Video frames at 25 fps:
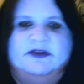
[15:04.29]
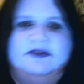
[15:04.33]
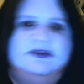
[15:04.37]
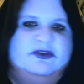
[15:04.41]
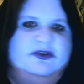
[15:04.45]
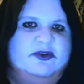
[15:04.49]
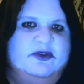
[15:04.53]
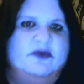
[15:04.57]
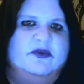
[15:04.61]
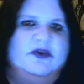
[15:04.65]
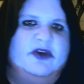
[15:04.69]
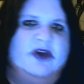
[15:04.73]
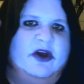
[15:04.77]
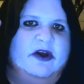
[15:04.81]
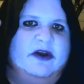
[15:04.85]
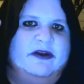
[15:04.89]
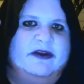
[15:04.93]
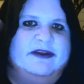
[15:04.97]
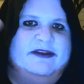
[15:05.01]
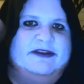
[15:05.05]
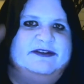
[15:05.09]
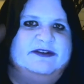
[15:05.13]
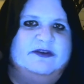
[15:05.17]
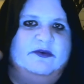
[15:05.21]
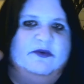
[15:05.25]
2
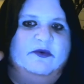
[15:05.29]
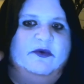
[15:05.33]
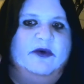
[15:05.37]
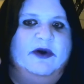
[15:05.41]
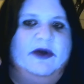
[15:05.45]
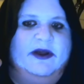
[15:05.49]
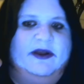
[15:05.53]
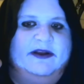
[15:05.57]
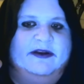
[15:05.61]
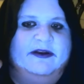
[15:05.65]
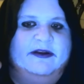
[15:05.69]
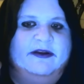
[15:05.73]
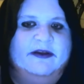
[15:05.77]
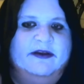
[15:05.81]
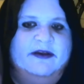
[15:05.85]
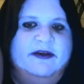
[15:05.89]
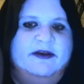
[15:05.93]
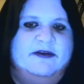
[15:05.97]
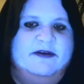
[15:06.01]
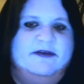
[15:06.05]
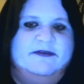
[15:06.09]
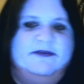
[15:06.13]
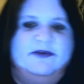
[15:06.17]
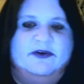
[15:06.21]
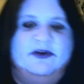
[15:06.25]
darkness and 1
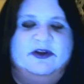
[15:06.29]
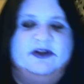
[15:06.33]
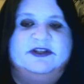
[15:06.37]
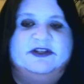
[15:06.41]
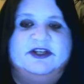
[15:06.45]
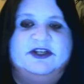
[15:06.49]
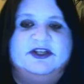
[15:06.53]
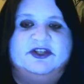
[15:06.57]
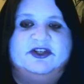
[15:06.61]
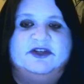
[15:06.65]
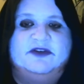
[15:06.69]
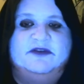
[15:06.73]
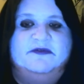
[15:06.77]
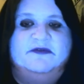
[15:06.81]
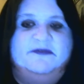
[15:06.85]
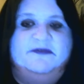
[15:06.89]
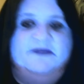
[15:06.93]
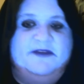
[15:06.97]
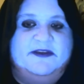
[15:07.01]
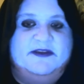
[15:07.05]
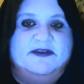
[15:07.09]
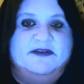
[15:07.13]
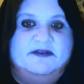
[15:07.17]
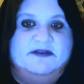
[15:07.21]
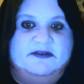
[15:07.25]
for an addition
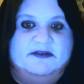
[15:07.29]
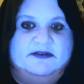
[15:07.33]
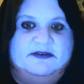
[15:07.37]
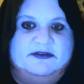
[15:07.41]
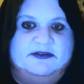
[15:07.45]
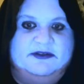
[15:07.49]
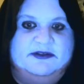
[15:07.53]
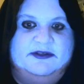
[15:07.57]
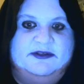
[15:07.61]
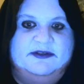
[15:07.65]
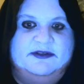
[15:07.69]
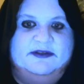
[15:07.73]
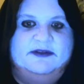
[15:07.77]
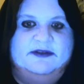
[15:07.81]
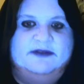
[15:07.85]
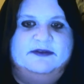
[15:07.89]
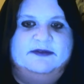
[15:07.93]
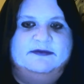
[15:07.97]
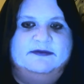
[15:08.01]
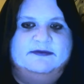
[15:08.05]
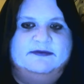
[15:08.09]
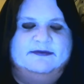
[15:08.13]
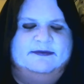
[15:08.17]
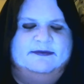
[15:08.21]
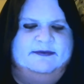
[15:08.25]
field.
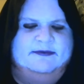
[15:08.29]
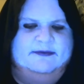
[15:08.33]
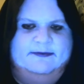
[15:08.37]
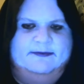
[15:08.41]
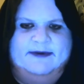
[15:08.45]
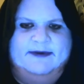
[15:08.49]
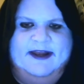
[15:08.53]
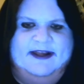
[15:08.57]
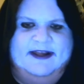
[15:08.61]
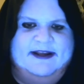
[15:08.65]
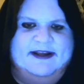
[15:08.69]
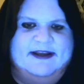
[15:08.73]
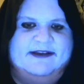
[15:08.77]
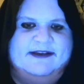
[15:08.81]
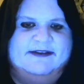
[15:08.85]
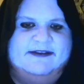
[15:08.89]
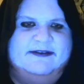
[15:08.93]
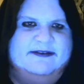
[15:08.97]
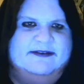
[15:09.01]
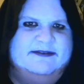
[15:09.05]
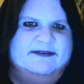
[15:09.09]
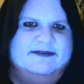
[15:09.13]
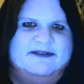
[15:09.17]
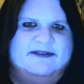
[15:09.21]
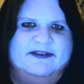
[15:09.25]
Relic.
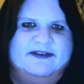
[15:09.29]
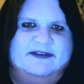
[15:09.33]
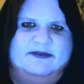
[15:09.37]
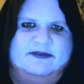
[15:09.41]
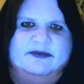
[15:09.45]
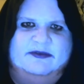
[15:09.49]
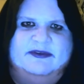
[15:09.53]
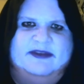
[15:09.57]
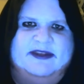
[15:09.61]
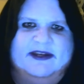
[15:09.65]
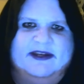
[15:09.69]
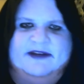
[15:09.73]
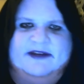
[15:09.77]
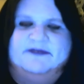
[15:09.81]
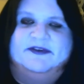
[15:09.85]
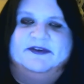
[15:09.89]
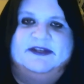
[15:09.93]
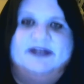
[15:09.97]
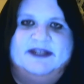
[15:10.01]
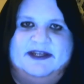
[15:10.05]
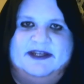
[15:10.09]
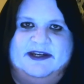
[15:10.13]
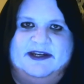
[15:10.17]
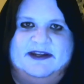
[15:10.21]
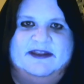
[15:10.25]
They never
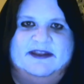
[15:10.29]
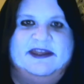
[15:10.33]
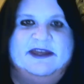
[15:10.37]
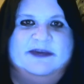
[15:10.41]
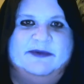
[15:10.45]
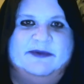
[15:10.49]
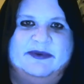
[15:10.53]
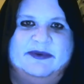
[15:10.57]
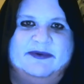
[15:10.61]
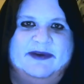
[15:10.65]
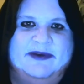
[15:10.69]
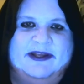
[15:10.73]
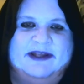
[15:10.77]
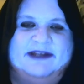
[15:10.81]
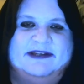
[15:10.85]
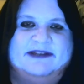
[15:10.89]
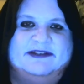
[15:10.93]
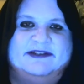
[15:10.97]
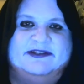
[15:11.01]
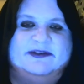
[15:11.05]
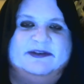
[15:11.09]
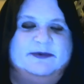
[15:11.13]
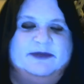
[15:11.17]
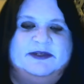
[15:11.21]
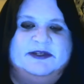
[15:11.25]
did anything with relics,
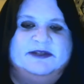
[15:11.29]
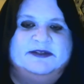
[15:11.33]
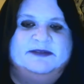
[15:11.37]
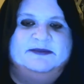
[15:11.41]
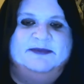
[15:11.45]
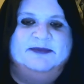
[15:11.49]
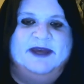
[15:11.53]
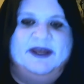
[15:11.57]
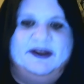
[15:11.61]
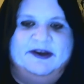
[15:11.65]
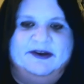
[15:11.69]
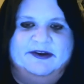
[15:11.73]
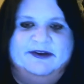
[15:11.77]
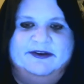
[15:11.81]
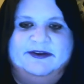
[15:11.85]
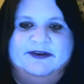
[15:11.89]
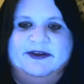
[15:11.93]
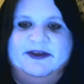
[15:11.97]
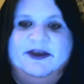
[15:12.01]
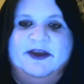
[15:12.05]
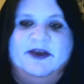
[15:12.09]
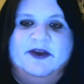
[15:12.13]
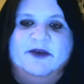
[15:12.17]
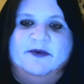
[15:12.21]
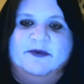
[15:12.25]
so it doesn't matter.
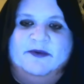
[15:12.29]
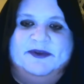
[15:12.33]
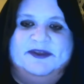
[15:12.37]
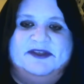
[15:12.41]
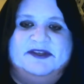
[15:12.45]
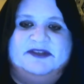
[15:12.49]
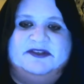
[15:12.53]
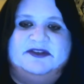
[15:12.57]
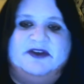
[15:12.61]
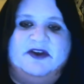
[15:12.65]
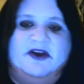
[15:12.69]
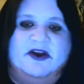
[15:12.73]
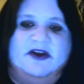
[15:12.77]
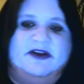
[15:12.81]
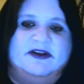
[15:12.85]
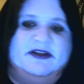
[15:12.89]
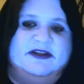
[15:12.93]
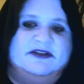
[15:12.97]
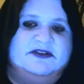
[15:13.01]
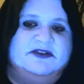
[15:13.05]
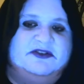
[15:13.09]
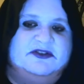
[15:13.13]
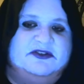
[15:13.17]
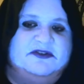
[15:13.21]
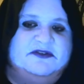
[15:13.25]
When this card
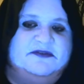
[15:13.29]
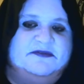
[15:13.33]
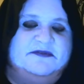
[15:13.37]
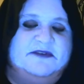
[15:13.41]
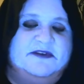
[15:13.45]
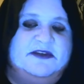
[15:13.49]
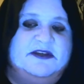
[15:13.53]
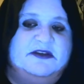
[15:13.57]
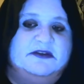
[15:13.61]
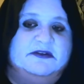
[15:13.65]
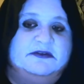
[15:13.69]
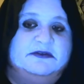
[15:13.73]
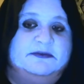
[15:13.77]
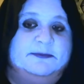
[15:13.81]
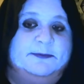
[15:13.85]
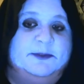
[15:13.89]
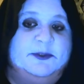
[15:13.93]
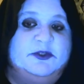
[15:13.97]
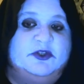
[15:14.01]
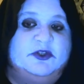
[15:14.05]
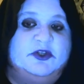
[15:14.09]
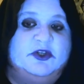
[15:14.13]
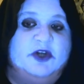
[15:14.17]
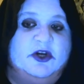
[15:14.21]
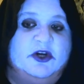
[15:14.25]
enters your field,
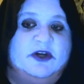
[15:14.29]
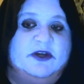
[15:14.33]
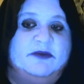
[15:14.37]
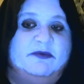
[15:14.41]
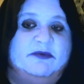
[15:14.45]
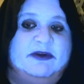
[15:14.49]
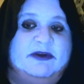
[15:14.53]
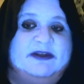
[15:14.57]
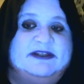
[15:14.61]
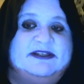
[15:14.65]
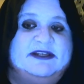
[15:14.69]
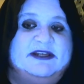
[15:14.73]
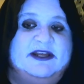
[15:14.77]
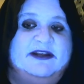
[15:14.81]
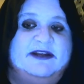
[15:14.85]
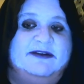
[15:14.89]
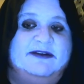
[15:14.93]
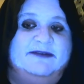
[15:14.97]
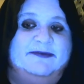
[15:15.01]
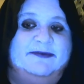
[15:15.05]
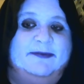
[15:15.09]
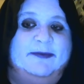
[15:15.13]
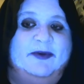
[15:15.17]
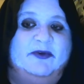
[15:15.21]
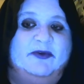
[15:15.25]
put target resonator
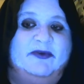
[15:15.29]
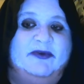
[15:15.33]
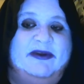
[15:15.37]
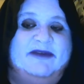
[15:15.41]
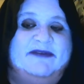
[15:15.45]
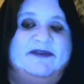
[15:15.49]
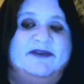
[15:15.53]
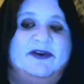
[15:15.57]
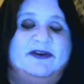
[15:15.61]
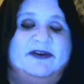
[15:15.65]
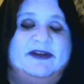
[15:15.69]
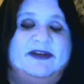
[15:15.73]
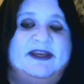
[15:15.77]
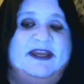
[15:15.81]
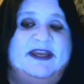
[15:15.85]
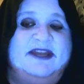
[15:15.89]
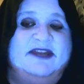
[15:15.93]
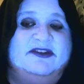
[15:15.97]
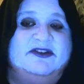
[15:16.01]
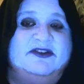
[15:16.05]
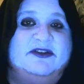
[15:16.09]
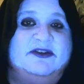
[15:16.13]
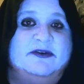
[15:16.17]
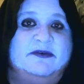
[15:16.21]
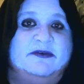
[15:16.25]
from a graveyard
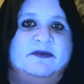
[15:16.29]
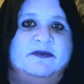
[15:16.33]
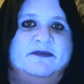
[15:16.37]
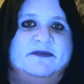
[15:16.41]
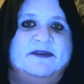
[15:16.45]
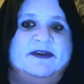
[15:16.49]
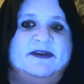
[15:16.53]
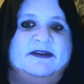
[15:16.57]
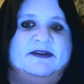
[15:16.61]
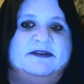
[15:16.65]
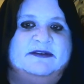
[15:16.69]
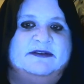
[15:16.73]
into your field.